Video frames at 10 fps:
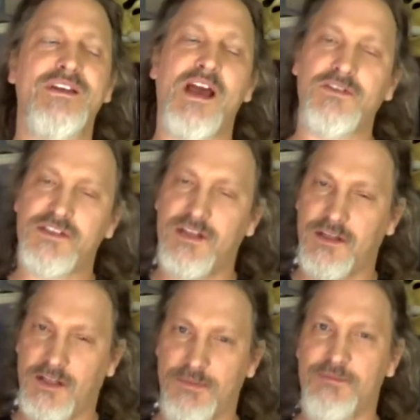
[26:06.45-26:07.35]
Now just a
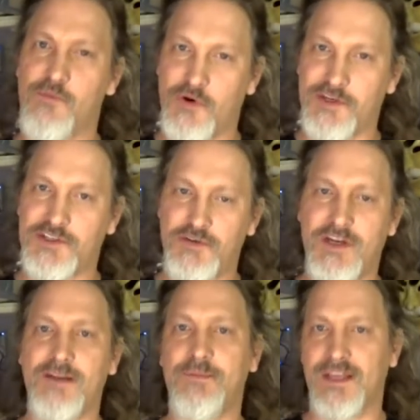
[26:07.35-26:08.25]
little bit more
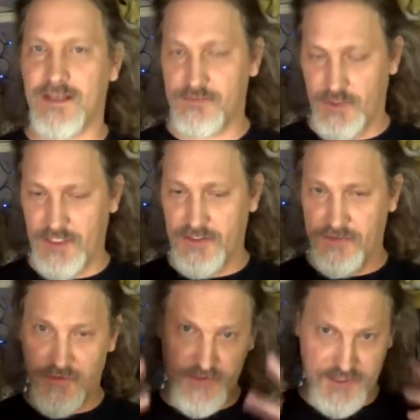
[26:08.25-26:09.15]
extreme, because we can
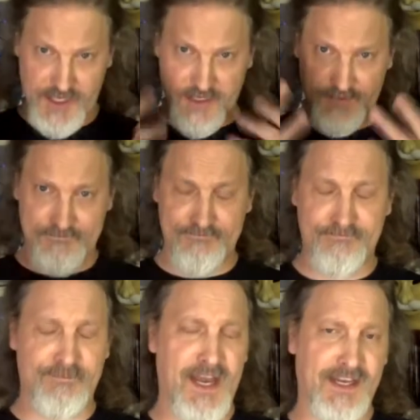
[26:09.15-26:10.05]
use your skin to
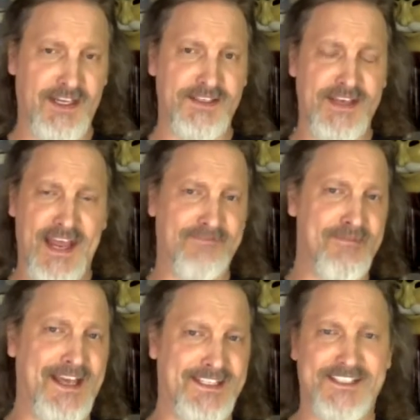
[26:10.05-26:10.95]
hide us and have
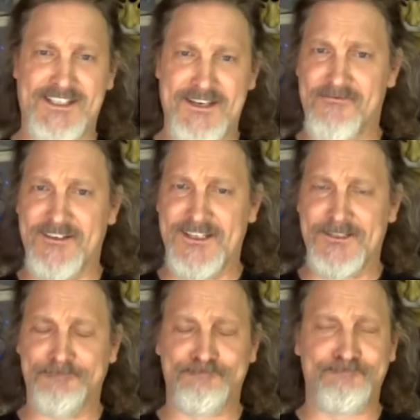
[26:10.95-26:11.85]
masks and everything.